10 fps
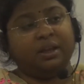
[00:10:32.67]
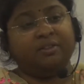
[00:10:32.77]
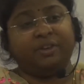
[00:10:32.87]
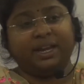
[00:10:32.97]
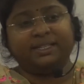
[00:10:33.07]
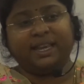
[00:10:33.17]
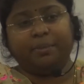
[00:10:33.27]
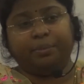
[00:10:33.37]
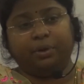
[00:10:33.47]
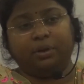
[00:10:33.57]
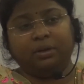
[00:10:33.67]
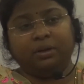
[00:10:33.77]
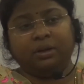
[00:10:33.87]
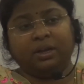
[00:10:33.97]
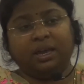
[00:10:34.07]
For example,
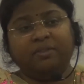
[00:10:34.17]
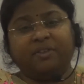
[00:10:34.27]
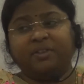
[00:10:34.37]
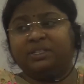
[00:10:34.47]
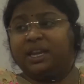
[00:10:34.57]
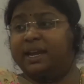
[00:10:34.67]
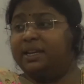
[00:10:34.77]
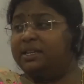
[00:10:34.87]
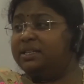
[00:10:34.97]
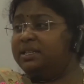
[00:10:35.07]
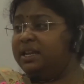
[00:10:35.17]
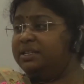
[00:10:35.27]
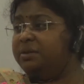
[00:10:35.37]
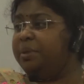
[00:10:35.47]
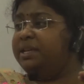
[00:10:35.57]
if our state
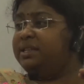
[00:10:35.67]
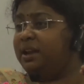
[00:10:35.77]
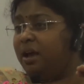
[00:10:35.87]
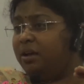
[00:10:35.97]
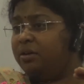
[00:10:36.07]
legislature makes a law